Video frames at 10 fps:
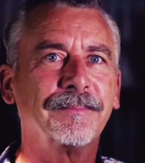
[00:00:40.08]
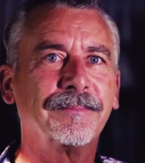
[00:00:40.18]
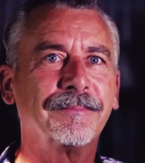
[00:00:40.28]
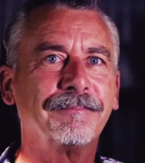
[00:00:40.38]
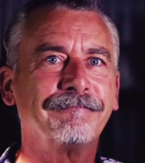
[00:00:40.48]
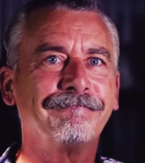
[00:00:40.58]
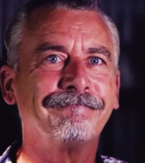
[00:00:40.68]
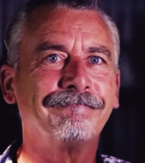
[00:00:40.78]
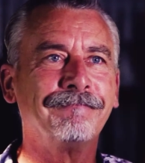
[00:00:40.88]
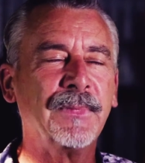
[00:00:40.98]
saw this
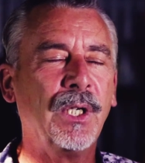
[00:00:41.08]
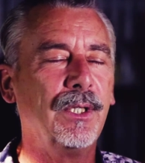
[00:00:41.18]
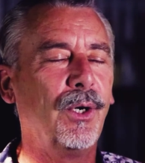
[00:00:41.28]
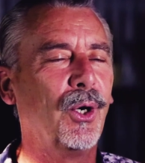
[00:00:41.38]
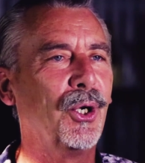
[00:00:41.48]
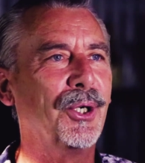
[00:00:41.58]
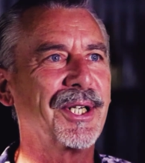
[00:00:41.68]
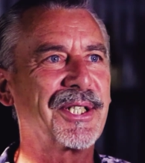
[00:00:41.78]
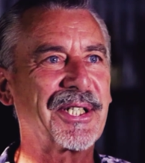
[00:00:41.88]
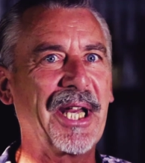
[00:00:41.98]
place. Oh,
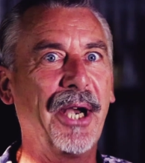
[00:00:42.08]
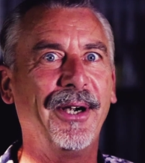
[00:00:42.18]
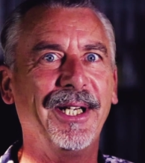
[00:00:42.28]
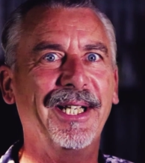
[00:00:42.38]
scary.